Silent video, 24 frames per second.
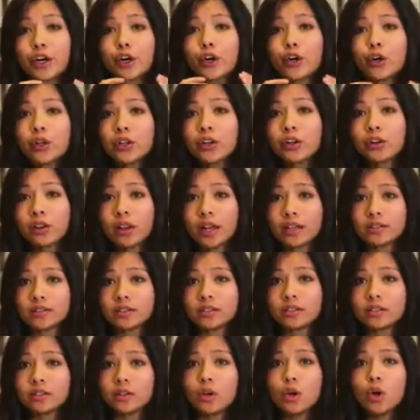an earlier
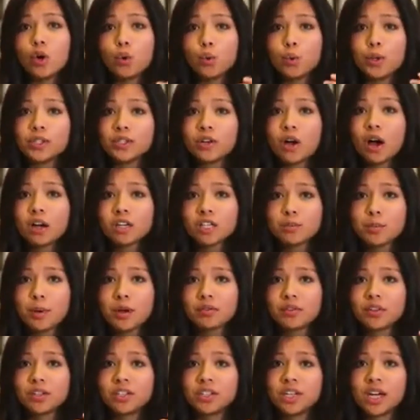lesson, we talked
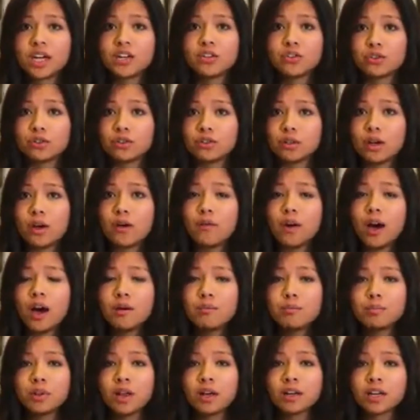about the dangers of
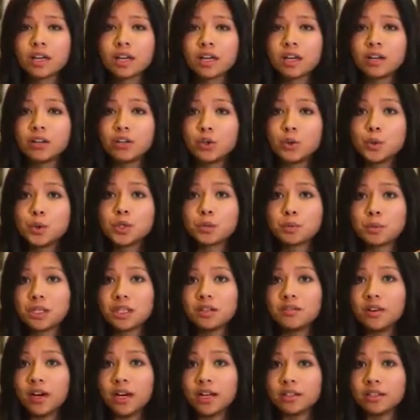unplugging a USB
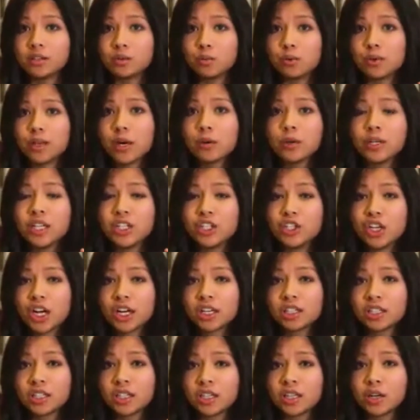device without
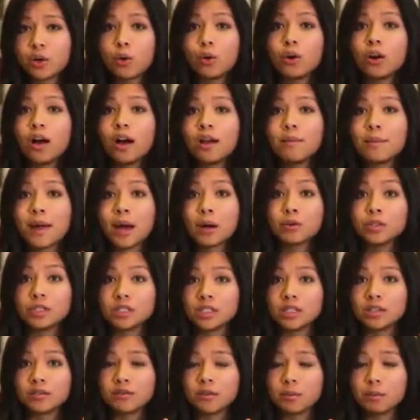ejecting or
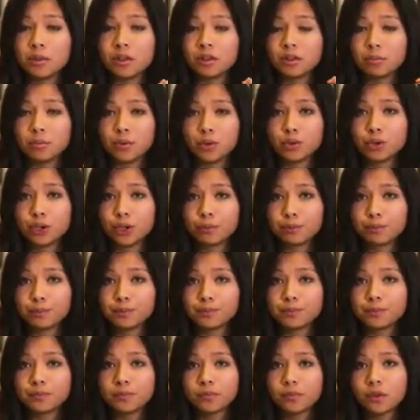unmounting it from the computer.
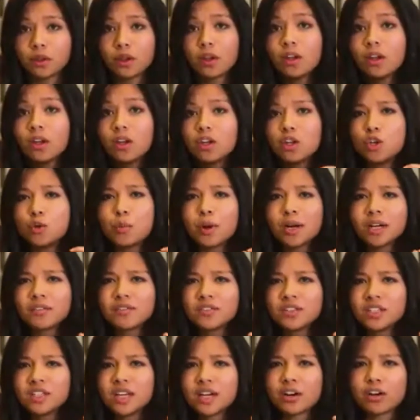You might have
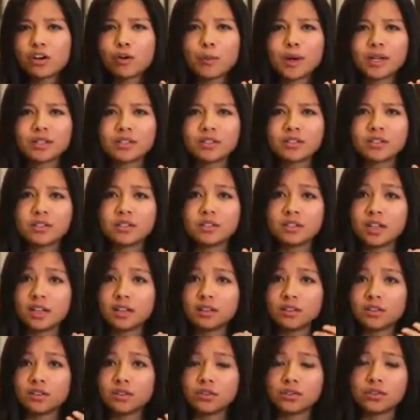seen error messages like
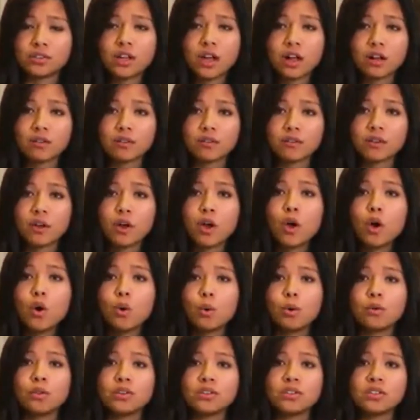this yourself
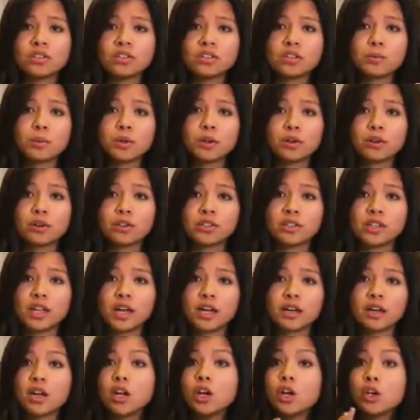when the system alerts
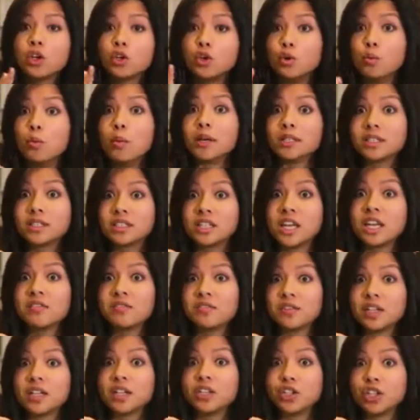that you must
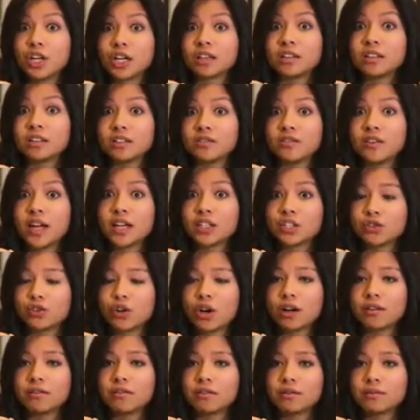safely eject this flash
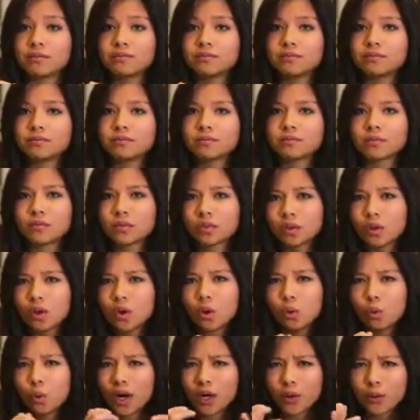drive.
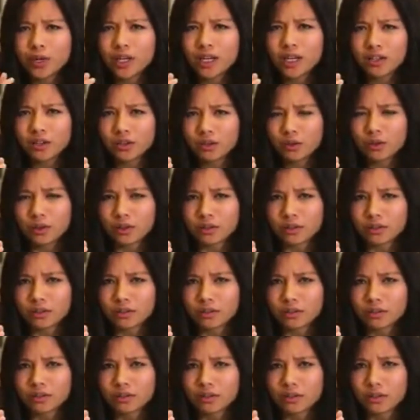Why do we need to do this?